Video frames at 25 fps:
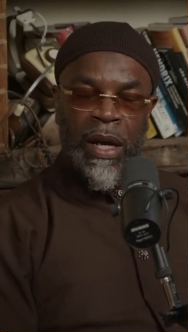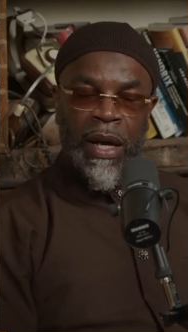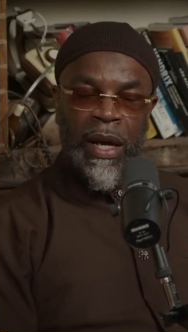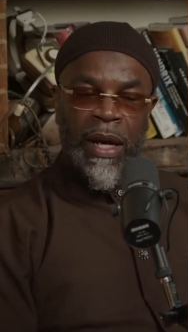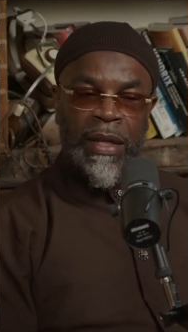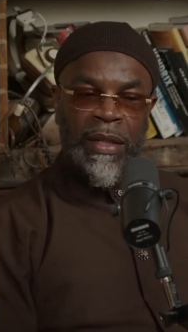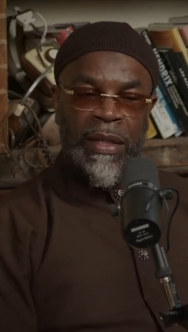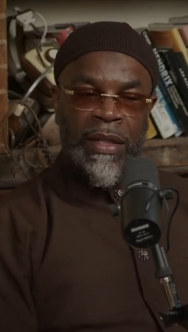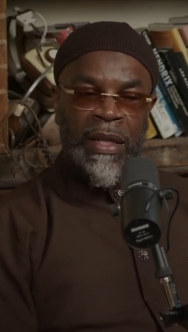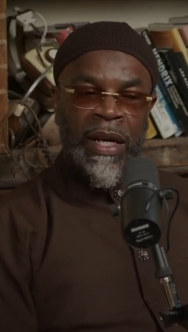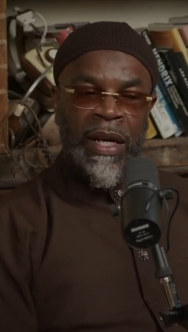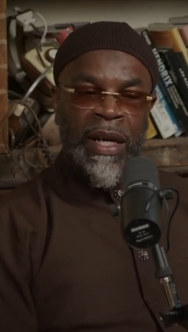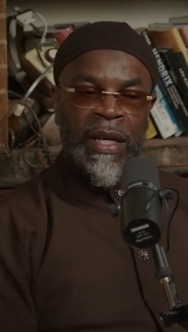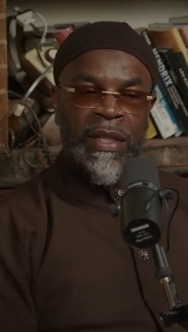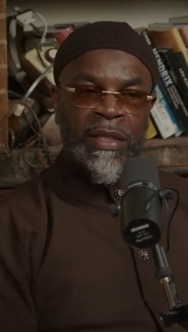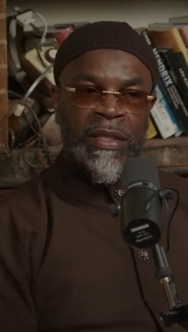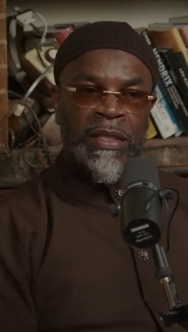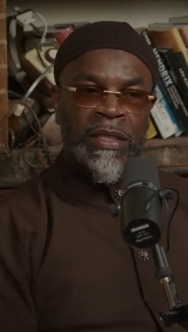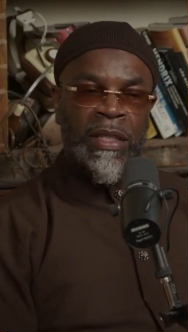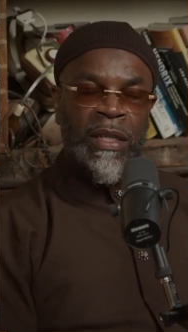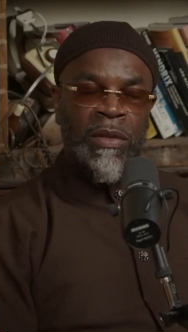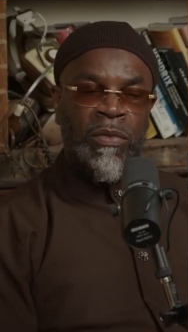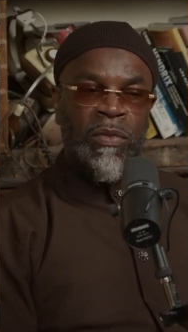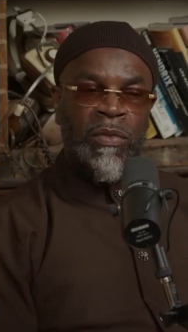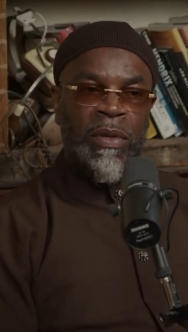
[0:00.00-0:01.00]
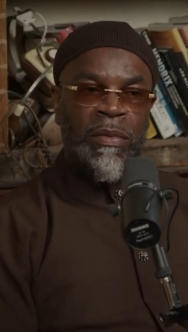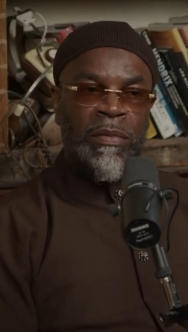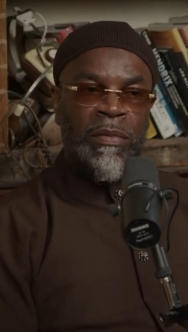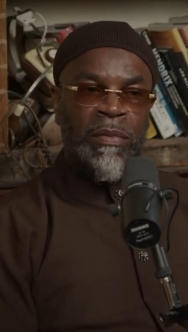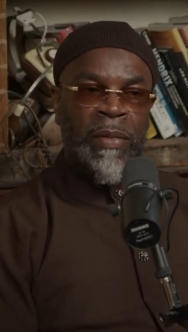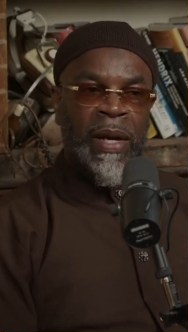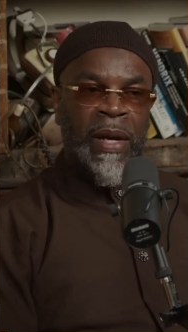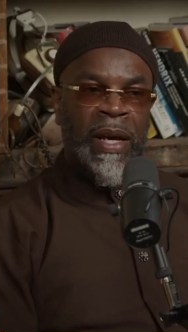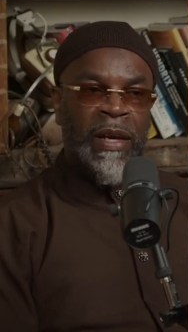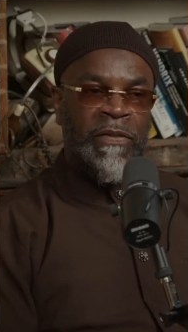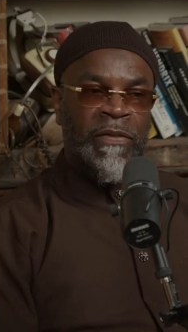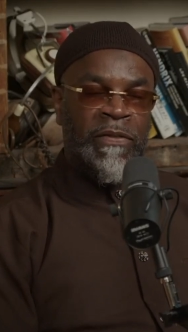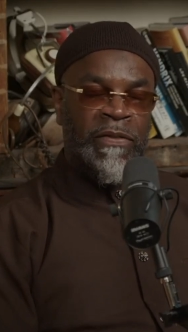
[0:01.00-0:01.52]
and then see what
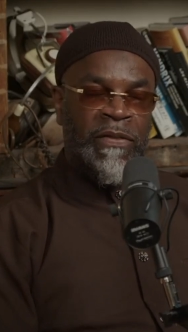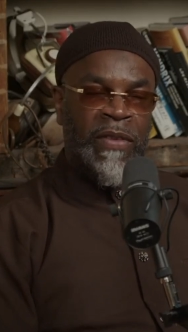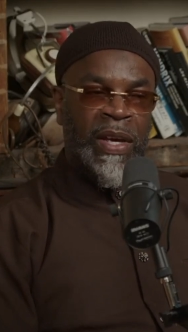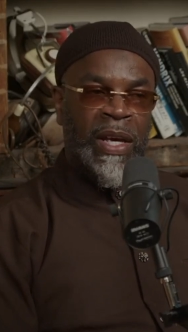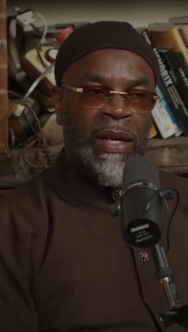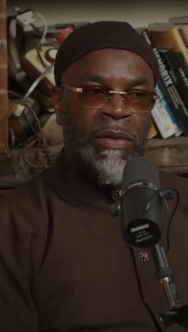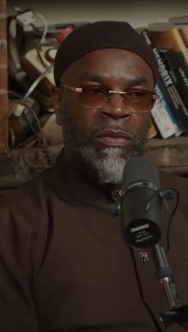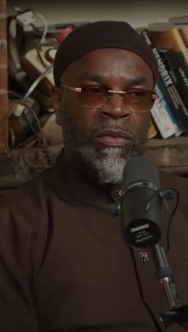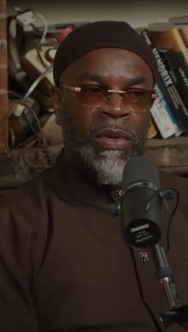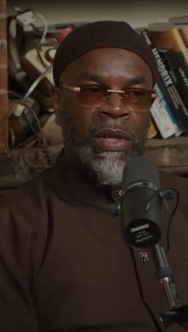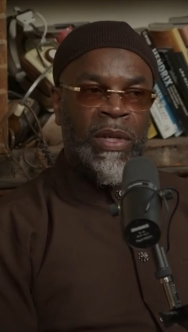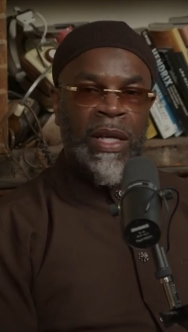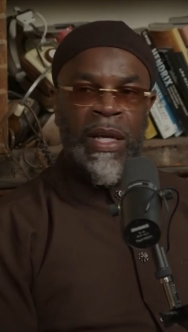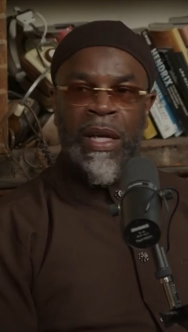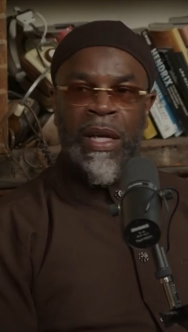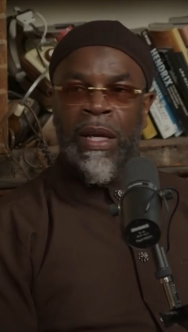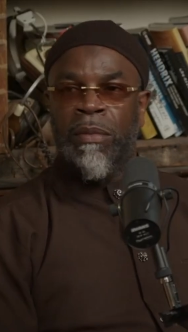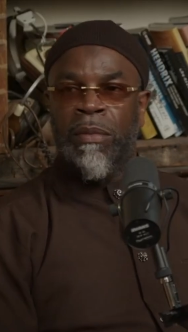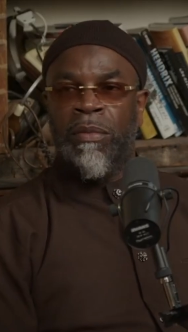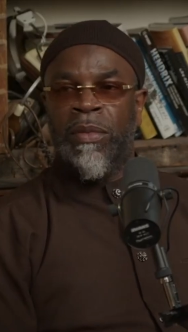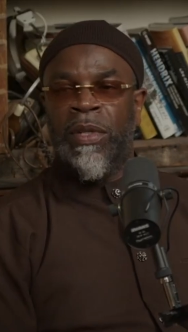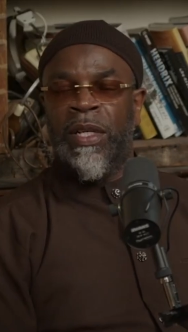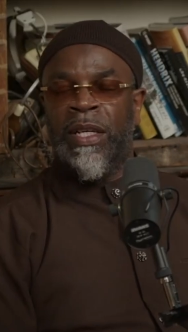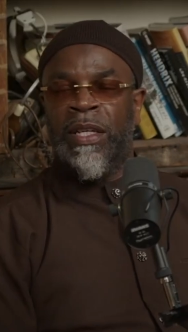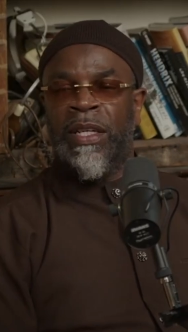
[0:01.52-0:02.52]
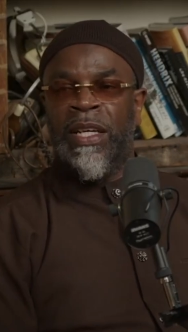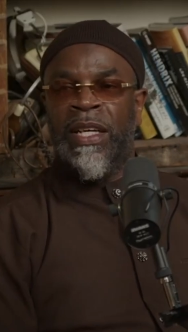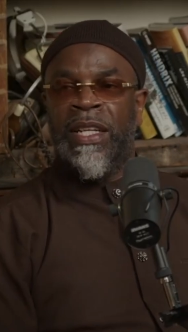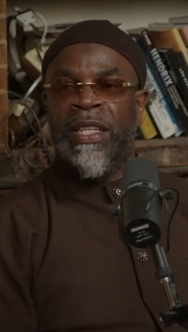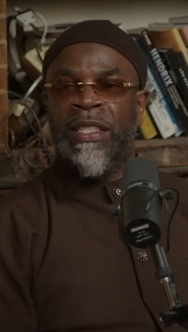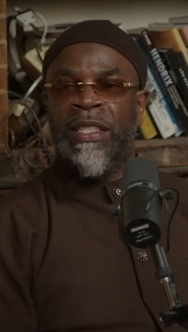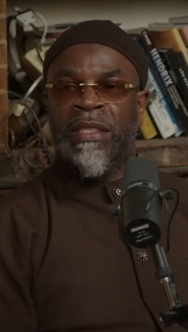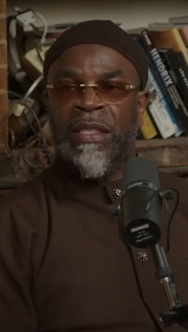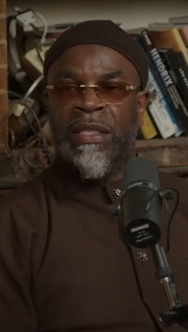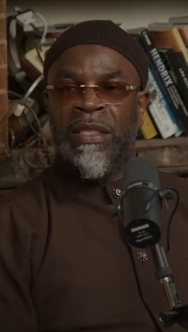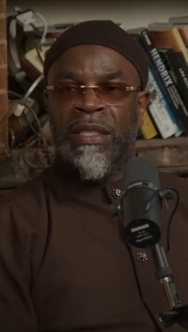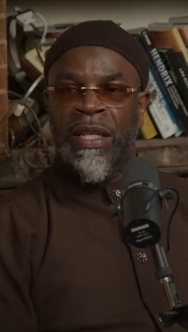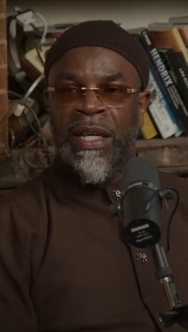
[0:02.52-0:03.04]
may fit with him to get
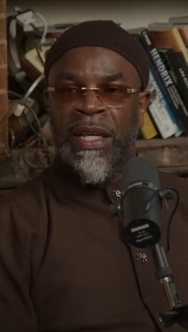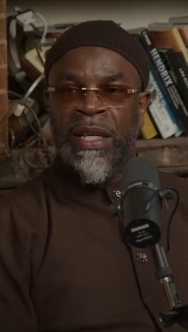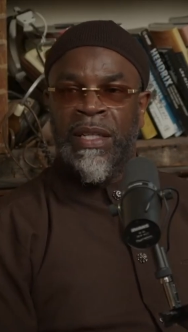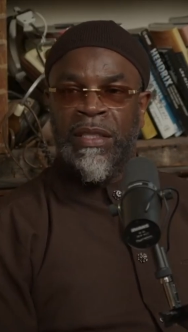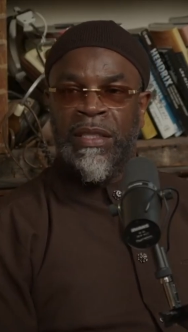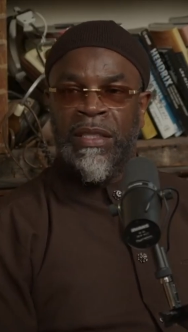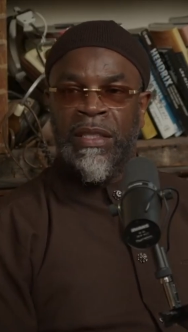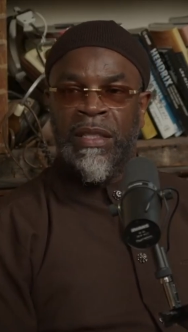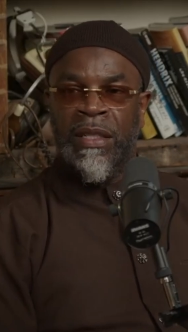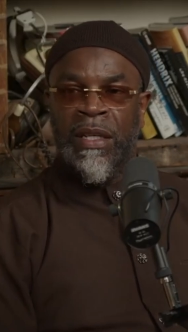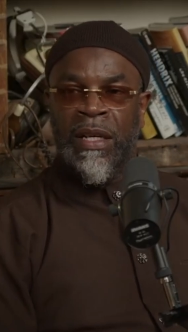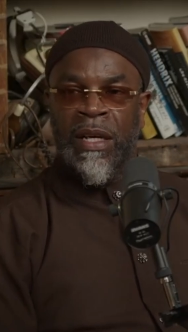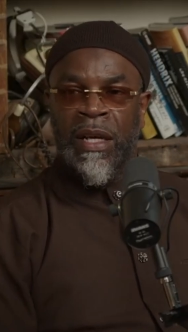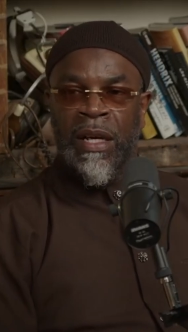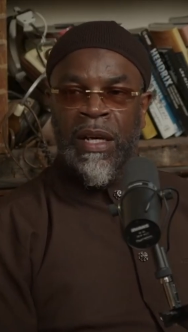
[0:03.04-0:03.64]
his attention.